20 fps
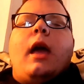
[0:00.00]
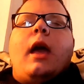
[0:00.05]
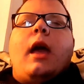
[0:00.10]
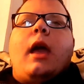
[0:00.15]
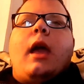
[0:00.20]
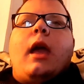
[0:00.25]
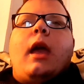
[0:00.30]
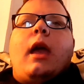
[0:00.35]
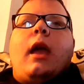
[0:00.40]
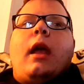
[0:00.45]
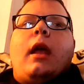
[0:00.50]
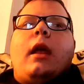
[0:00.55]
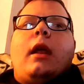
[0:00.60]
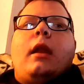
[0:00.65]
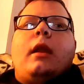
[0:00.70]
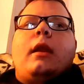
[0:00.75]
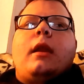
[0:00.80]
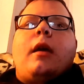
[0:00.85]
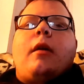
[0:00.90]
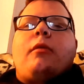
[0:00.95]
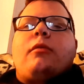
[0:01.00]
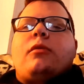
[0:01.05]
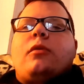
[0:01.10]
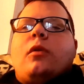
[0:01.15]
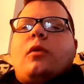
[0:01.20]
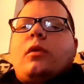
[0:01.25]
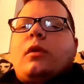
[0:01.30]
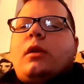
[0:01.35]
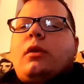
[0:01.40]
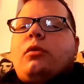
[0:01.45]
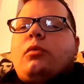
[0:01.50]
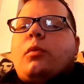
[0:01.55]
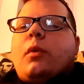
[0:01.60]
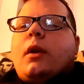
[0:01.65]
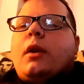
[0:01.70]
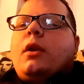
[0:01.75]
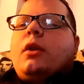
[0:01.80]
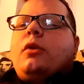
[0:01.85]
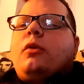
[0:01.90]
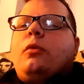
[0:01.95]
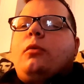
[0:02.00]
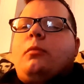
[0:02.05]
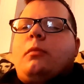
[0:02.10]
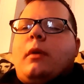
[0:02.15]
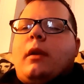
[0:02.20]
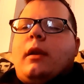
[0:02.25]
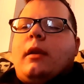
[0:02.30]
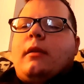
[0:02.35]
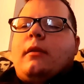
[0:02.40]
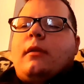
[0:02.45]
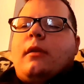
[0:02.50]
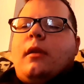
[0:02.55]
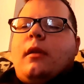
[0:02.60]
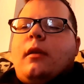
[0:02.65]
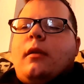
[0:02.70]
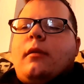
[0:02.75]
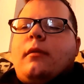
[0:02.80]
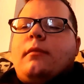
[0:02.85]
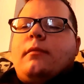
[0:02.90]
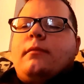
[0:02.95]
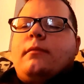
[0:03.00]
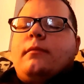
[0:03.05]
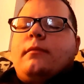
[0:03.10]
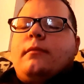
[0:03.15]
and now it's only 22 minutes long.